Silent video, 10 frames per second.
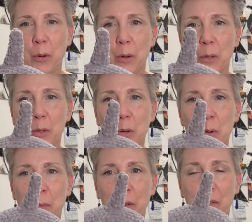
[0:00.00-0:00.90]

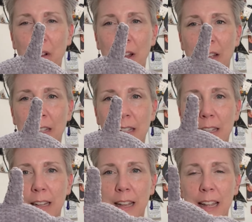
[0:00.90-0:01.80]
Super fun.
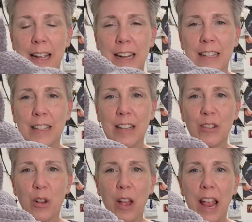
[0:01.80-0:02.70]
It's
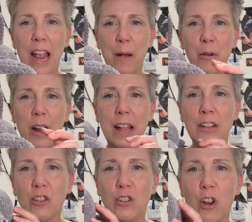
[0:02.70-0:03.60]
this Hammerhead
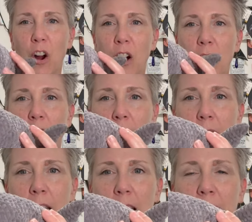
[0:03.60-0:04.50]
shark.
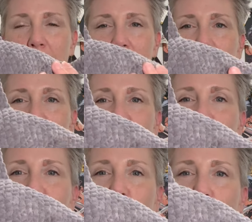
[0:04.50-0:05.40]
Isn't he
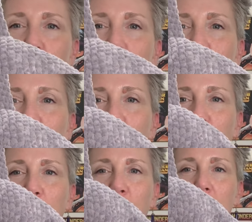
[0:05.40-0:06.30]
so
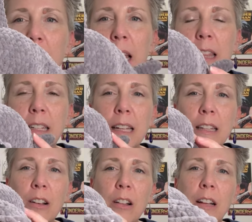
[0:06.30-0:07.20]
cool? The
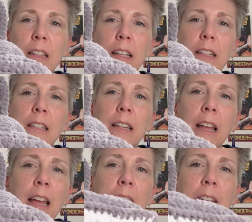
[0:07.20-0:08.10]
detail on this
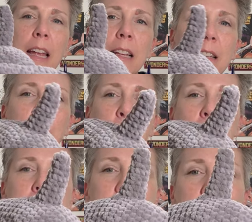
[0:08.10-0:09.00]
is
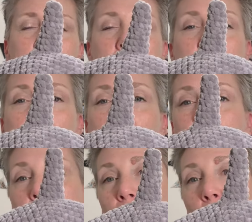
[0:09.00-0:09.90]
amazing. And
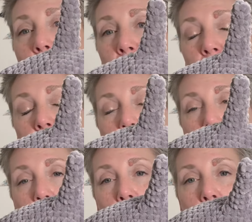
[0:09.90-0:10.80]
I do have to
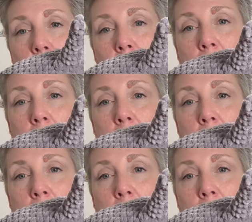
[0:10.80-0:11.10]
say